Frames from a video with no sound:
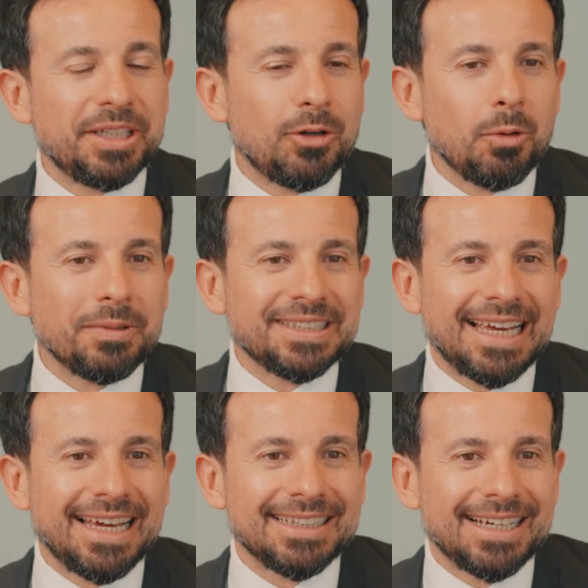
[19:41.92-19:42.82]
We always
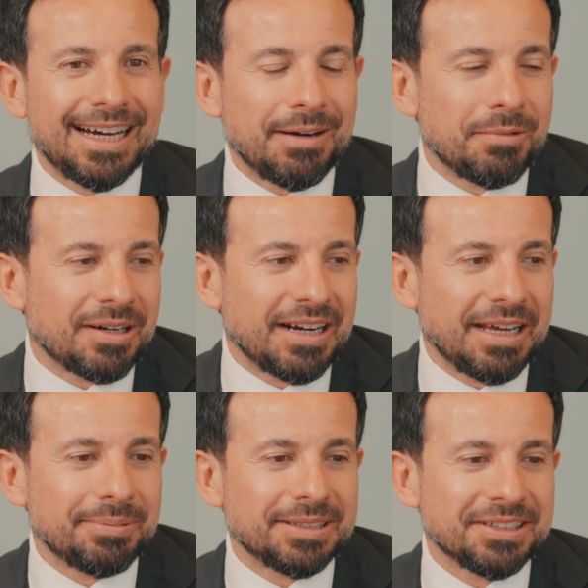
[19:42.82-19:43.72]
end our
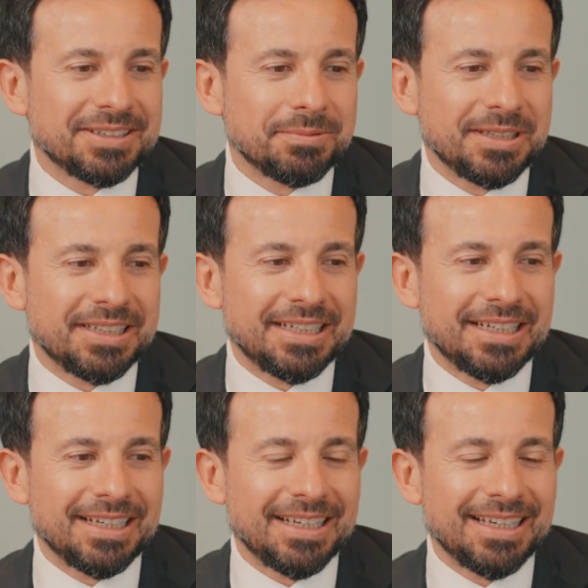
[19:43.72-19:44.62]
episodes with
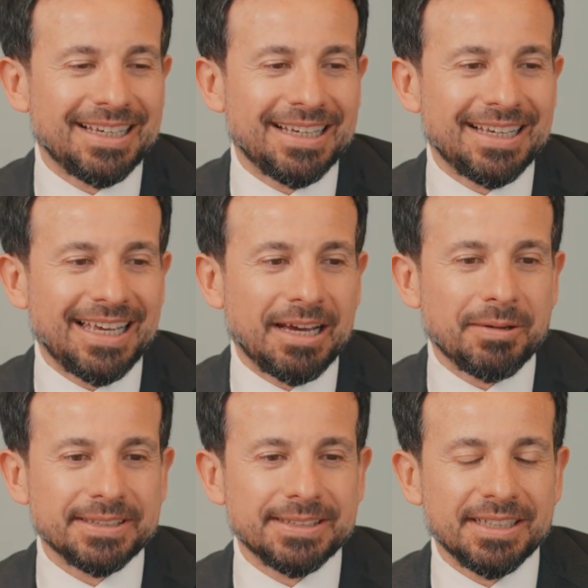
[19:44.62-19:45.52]
a
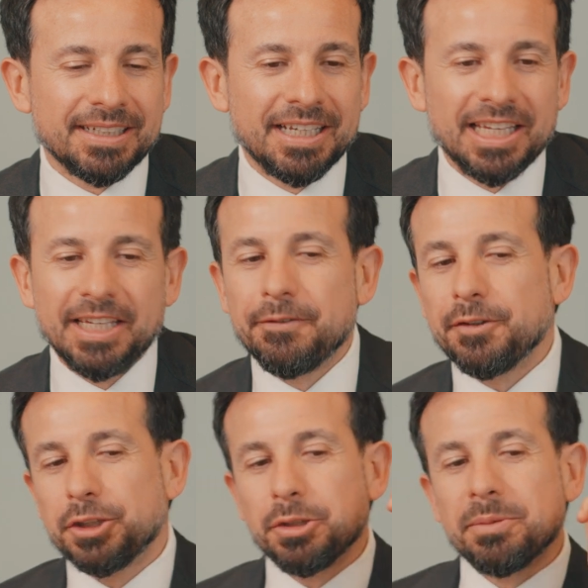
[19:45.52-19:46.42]
question. If
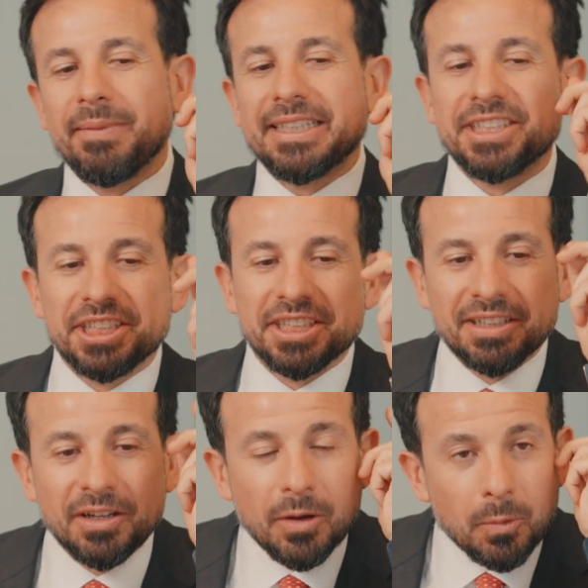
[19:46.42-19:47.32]
you should
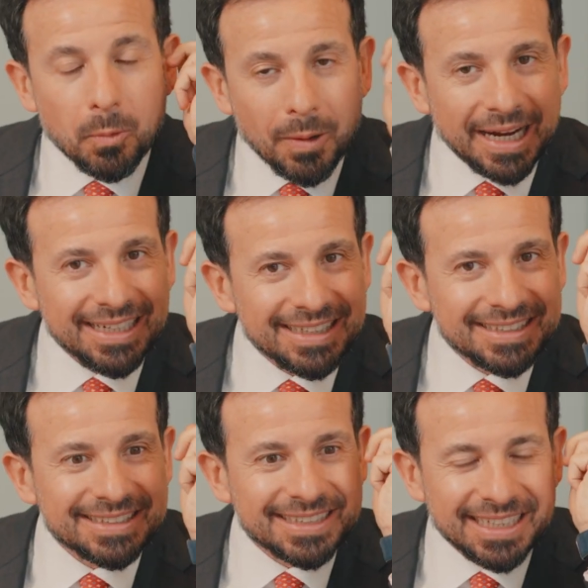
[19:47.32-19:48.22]
mention
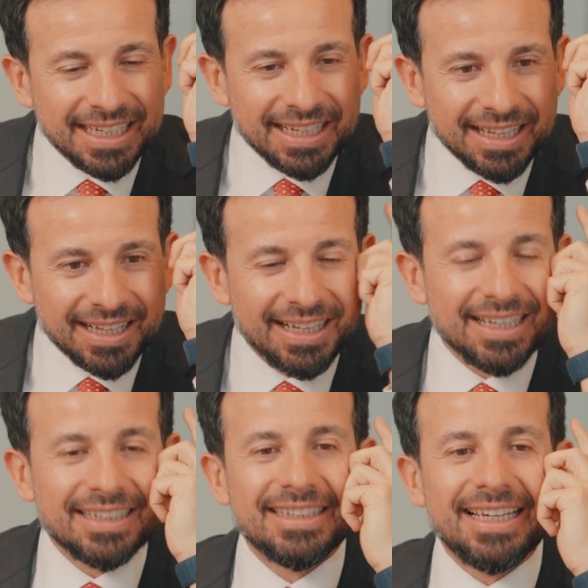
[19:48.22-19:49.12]
one skill
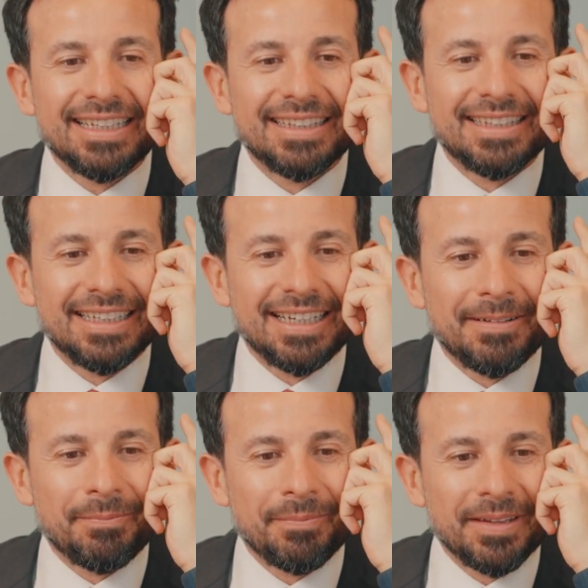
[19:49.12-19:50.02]
that
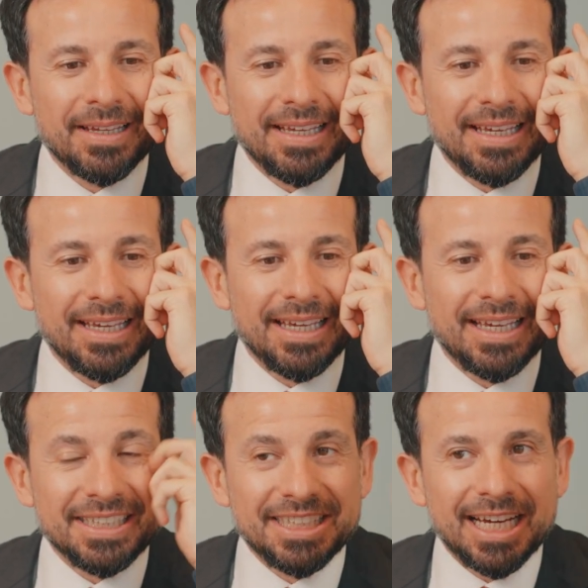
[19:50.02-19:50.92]

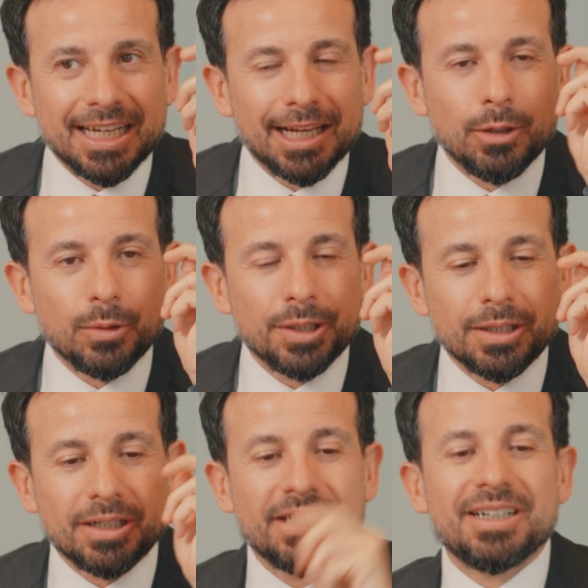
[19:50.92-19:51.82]
a young
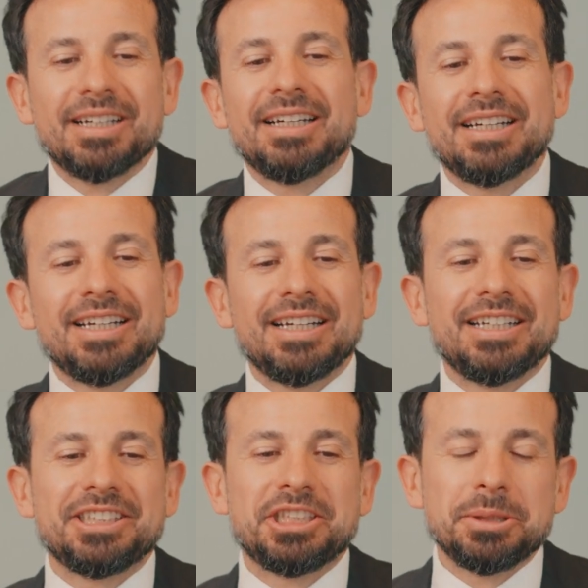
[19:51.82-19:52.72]
lawyer
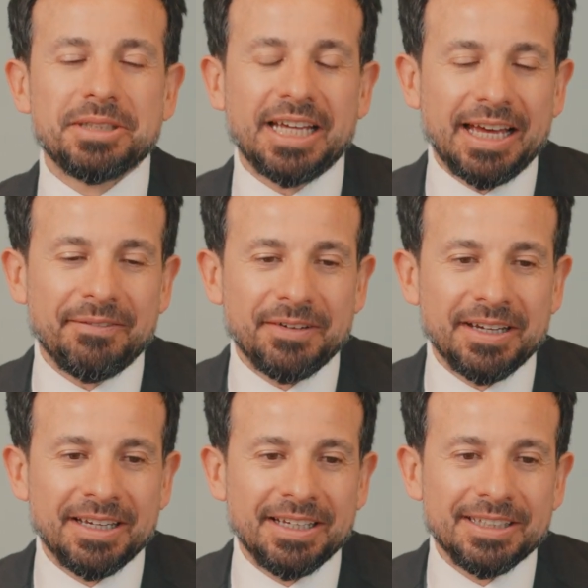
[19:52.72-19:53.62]
should
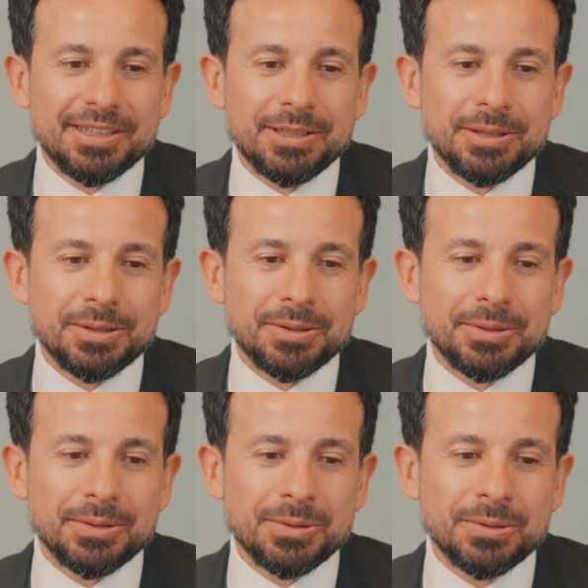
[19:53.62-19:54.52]
have
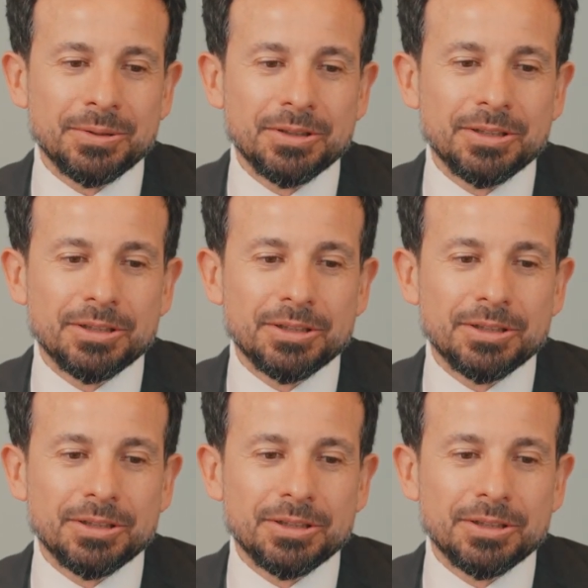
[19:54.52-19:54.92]
to